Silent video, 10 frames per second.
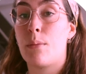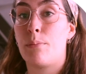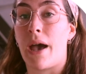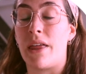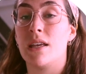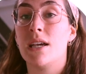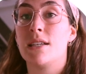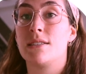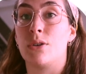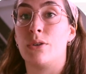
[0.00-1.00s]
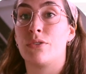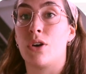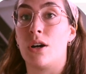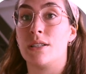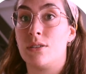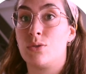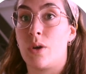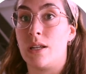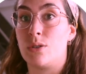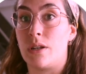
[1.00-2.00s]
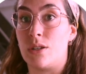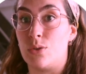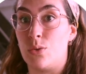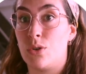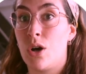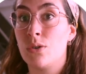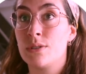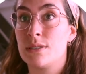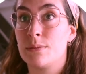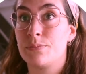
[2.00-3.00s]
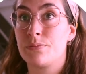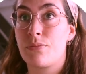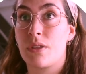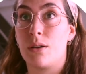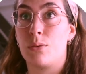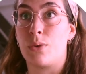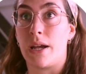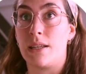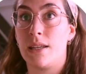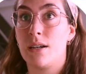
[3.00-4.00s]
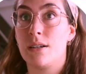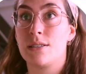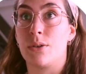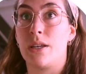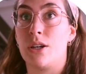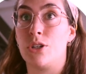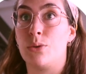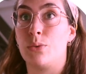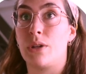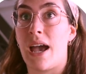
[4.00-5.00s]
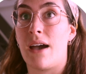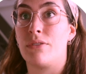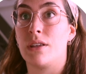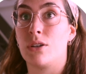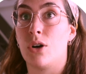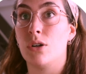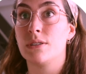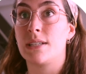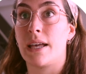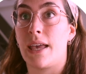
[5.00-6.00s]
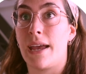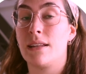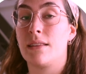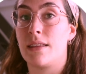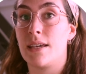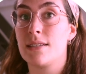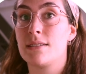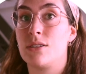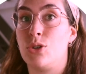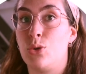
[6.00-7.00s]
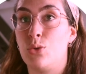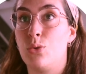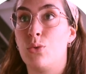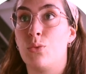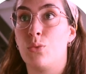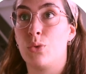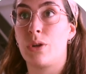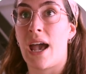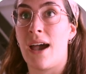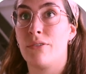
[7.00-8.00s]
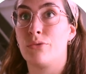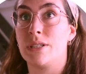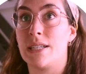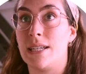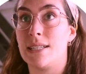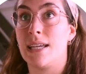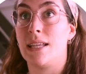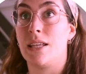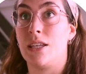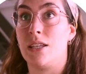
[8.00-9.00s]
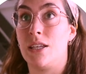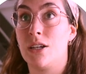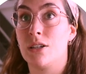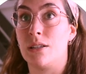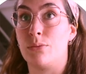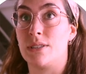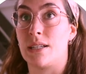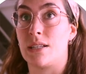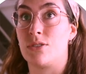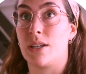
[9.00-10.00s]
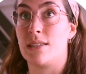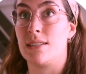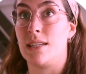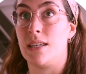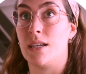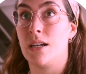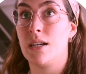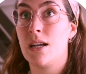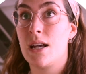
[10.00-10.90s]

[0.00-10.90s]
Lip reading: path. So you've got 2022 goals, right here. So here you would have the goals. Again, this you would have written it in the yearly reset. As you can see here,